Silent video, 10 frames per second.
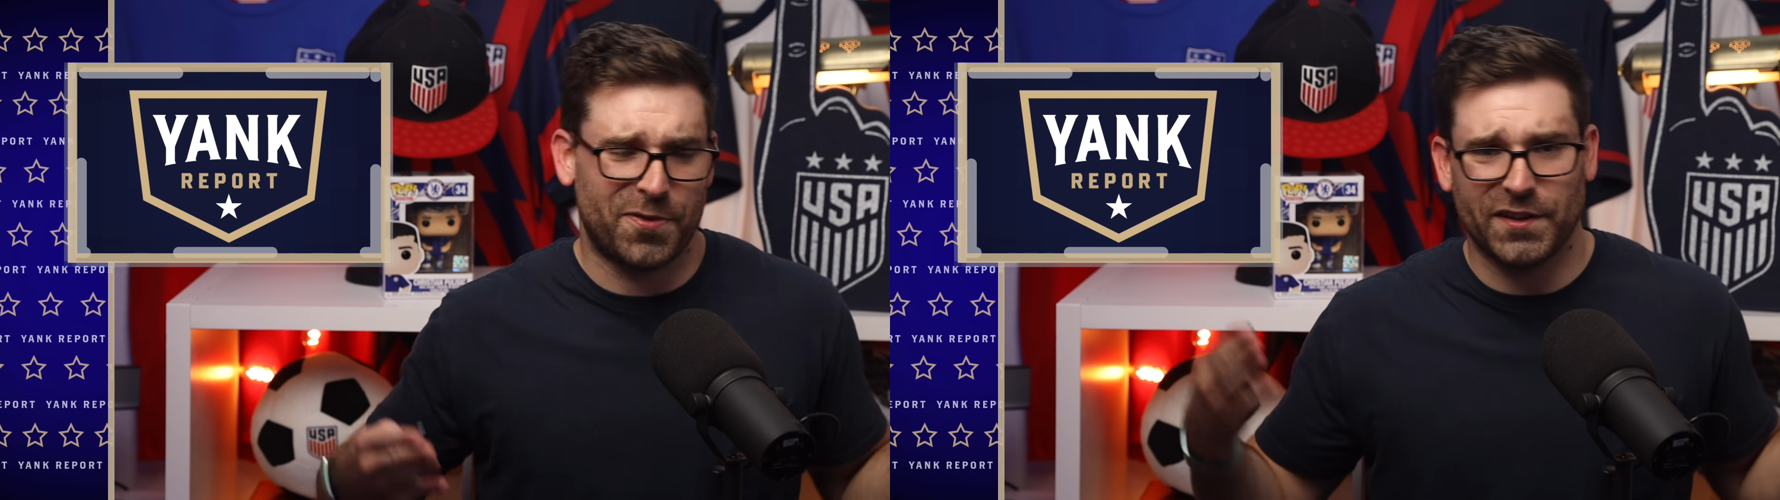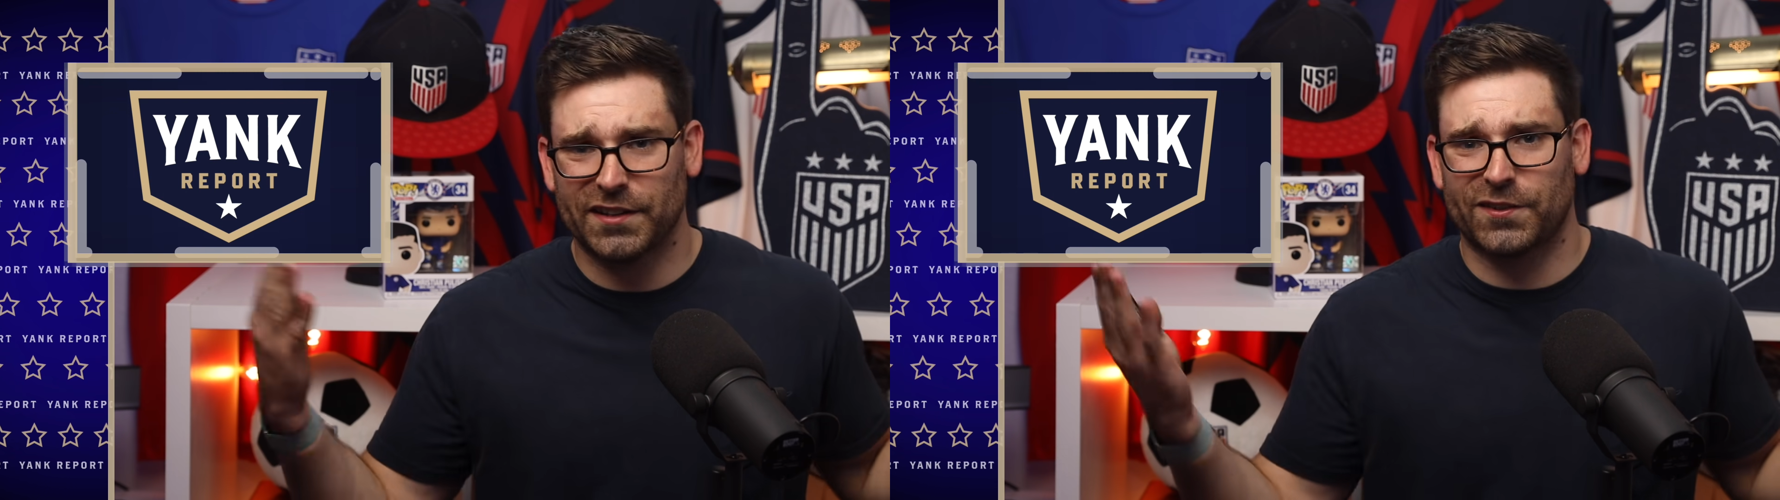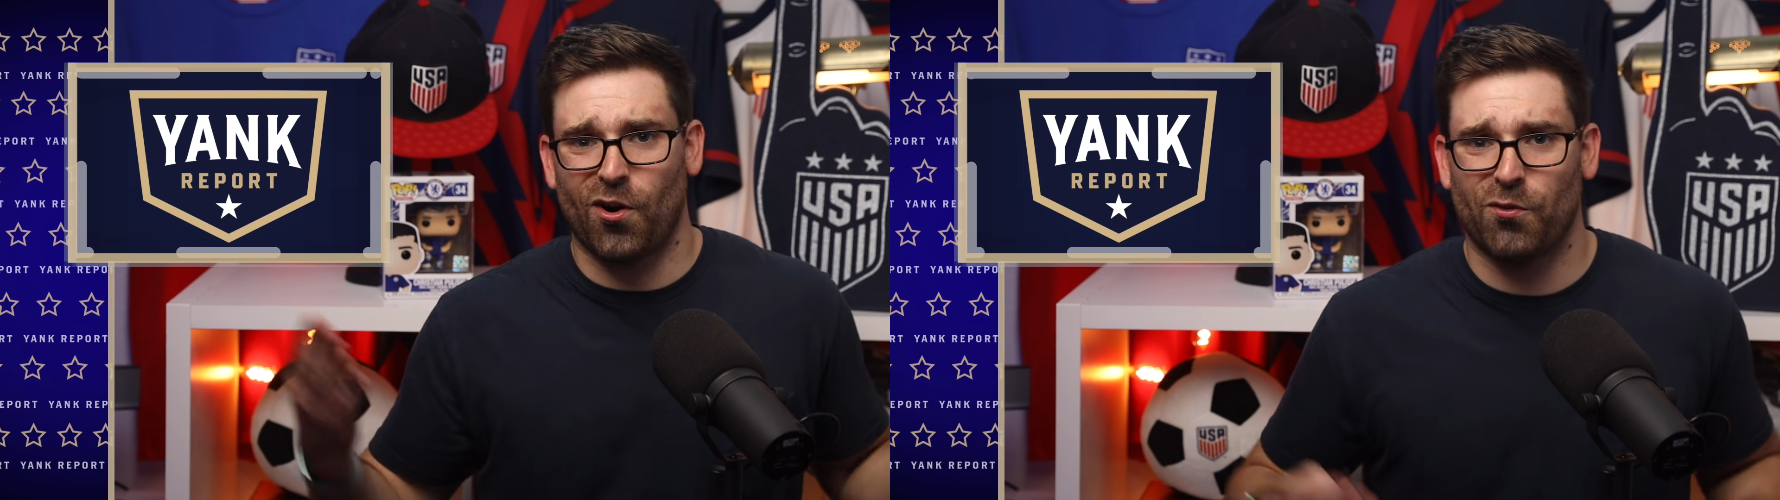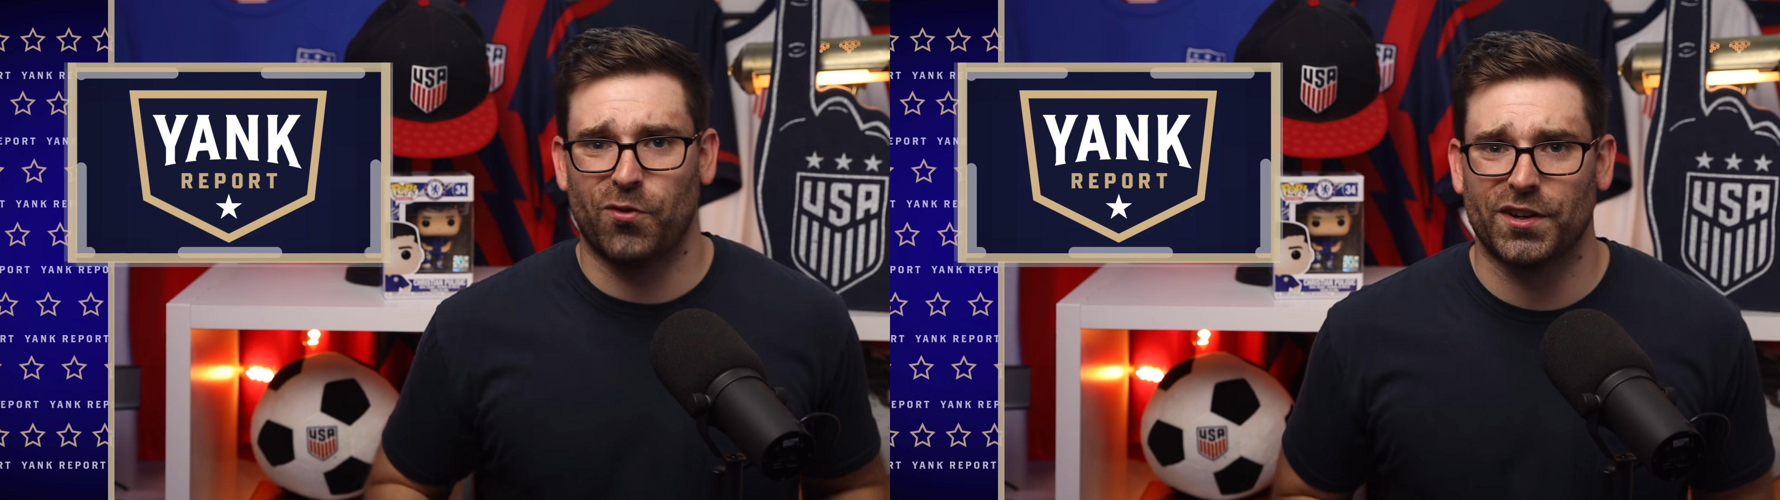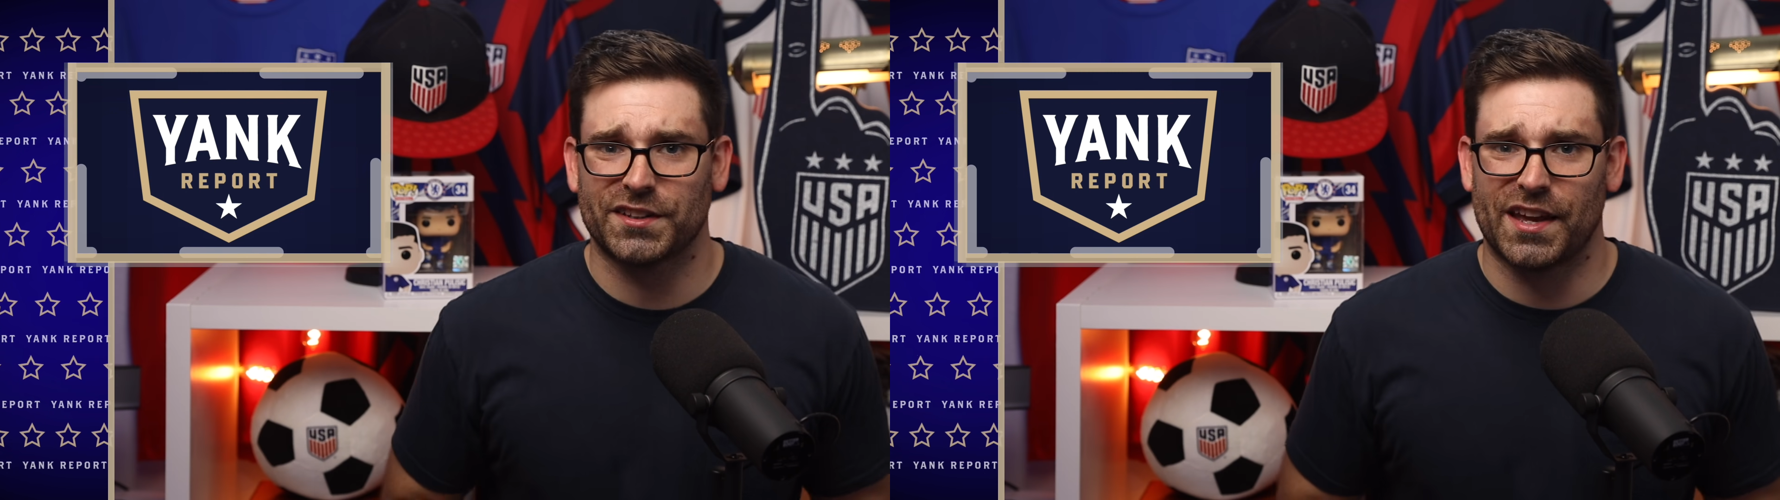think it's all
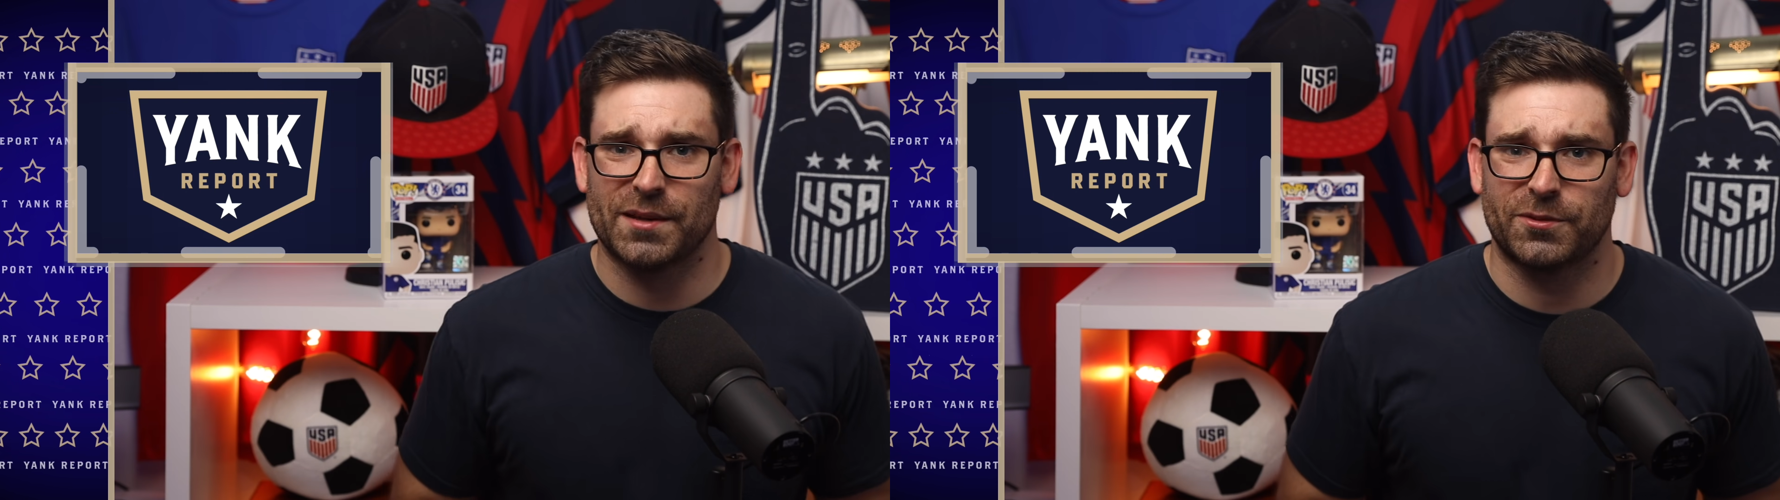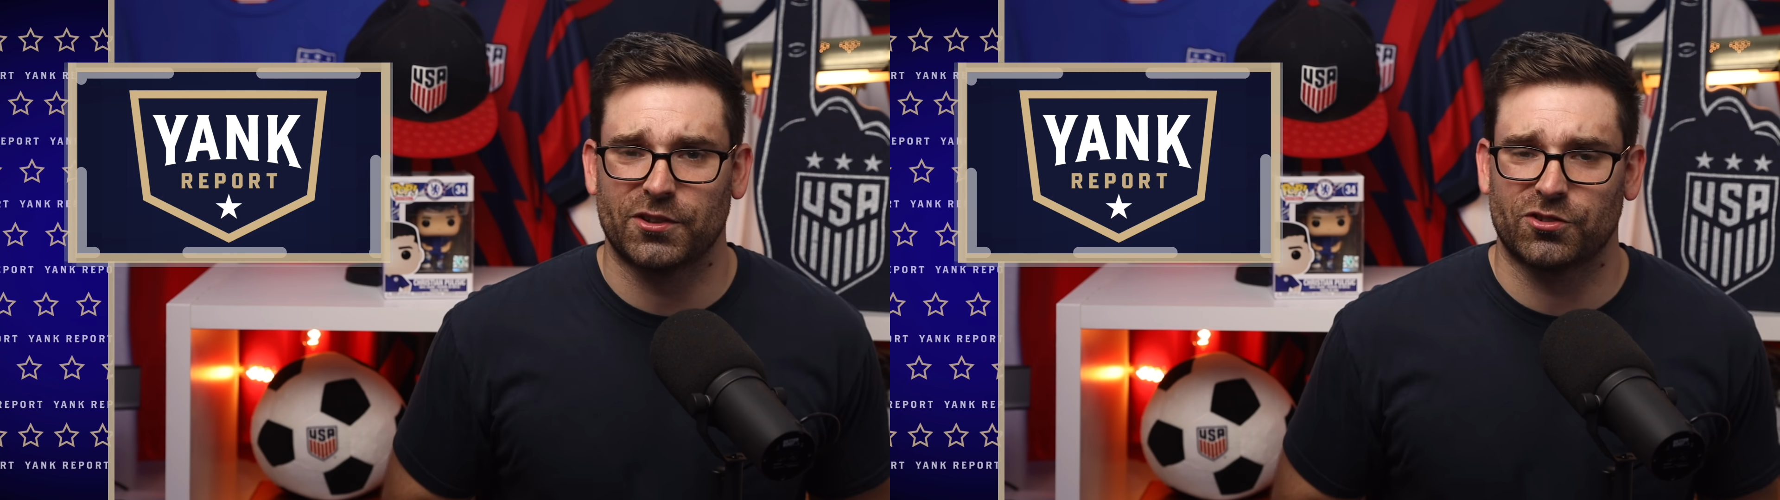fun and games